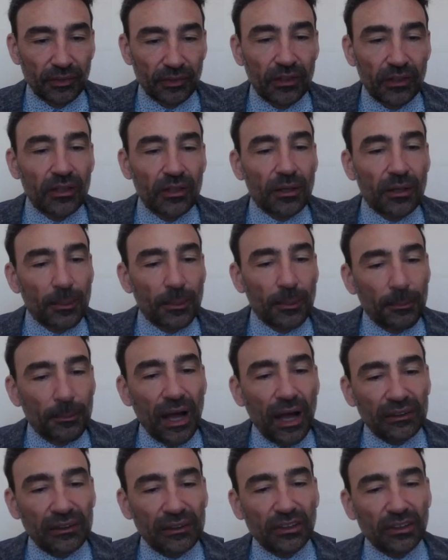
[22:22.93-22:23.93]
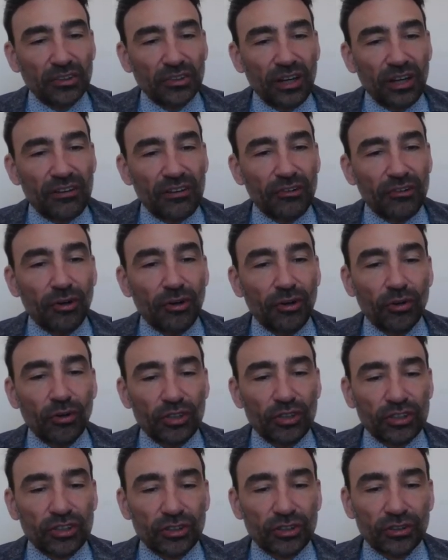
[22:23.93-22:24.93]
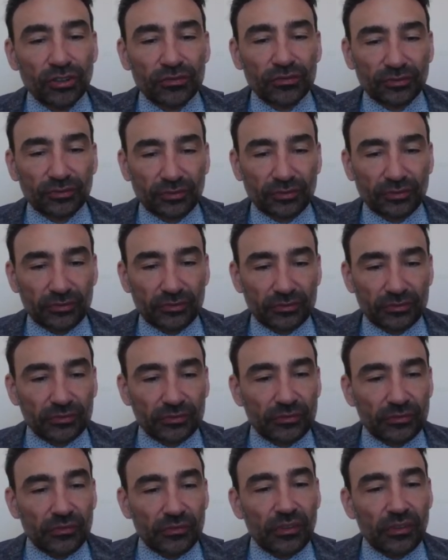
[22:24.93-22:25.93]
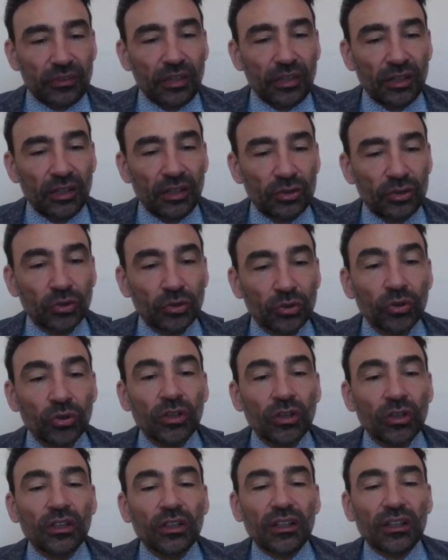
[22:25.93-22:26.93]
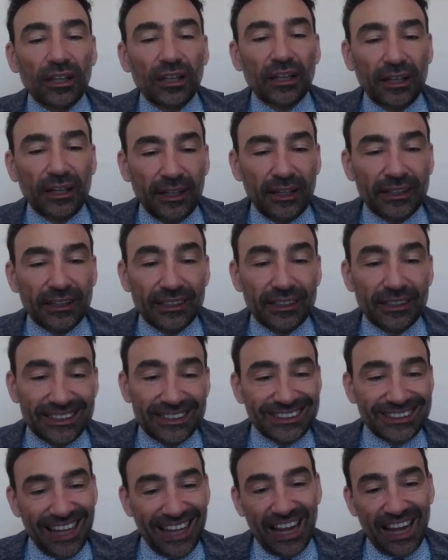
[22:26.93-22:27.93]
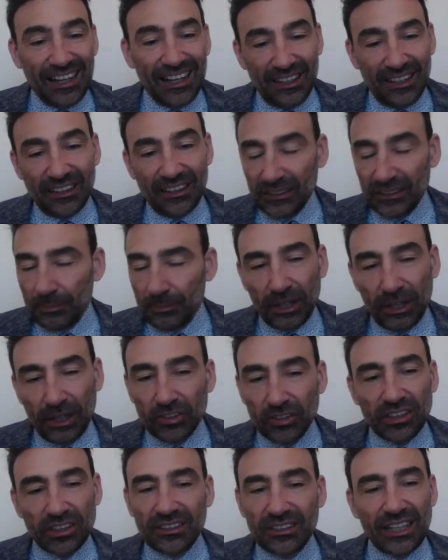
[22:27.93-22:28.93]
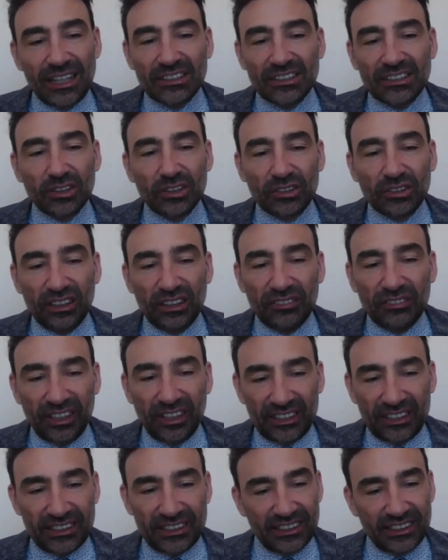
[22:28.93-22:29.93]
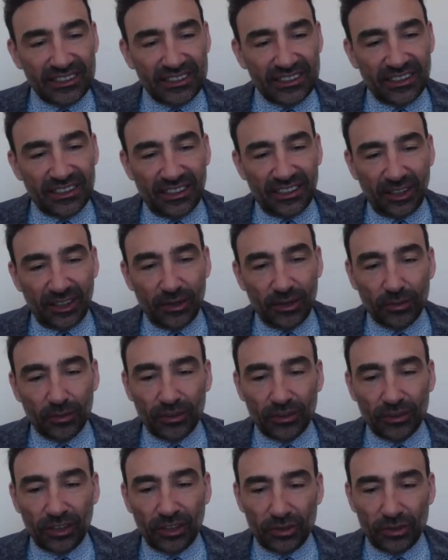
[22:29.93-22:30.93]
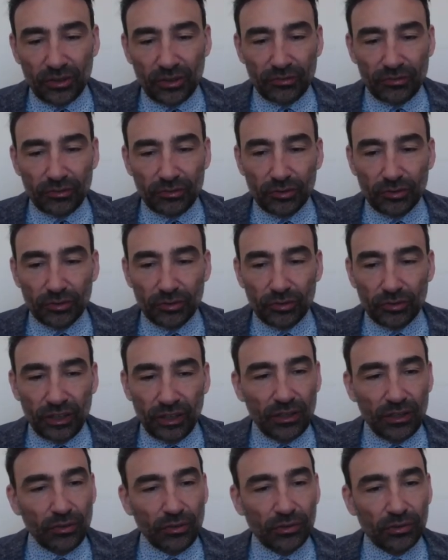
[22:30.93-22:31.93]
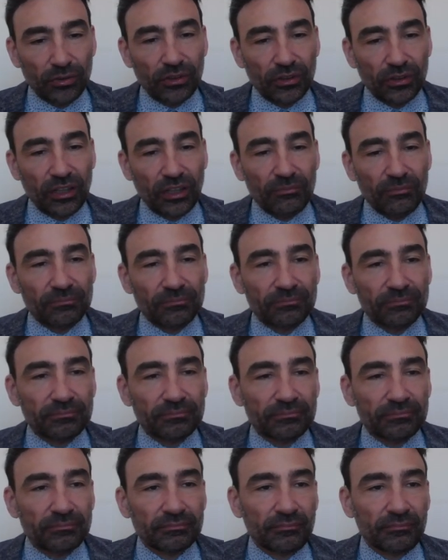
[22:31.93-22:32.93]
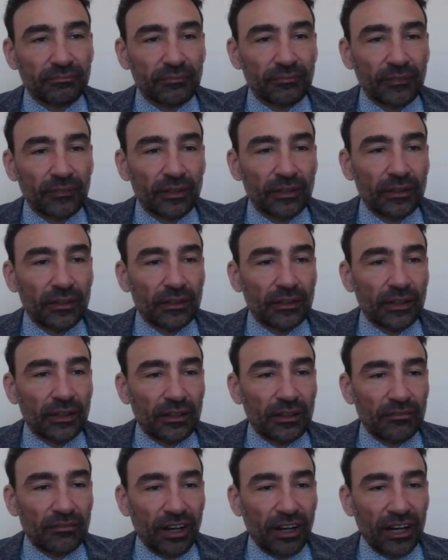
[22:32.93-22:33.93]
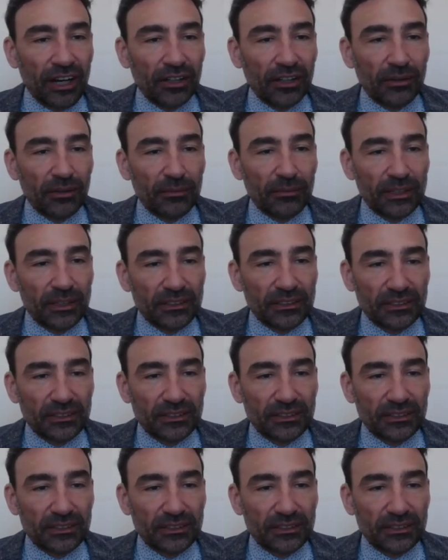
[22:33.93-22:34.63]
But you have also to install it, because it does not even exist in Anaconda. So you have to go to Anaconda, Environments,